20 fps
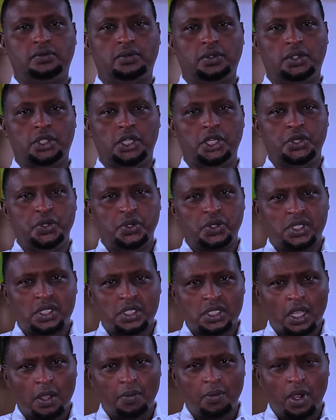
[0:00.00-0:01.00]
reduced
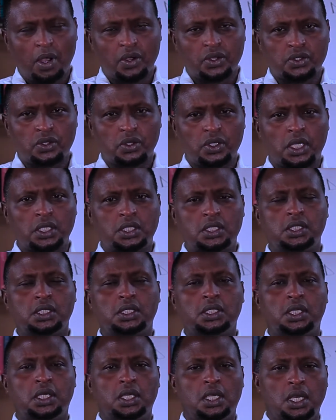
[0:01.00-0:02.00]
somehow so that
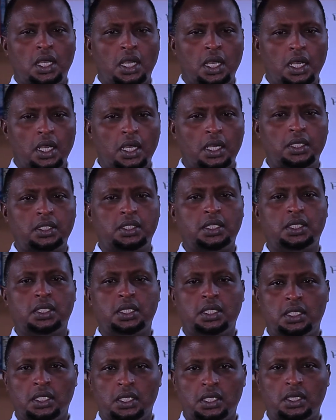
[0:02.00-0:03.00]

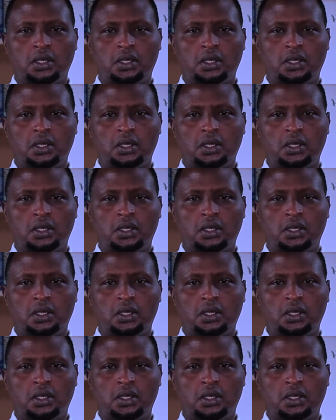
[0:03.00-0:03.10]
the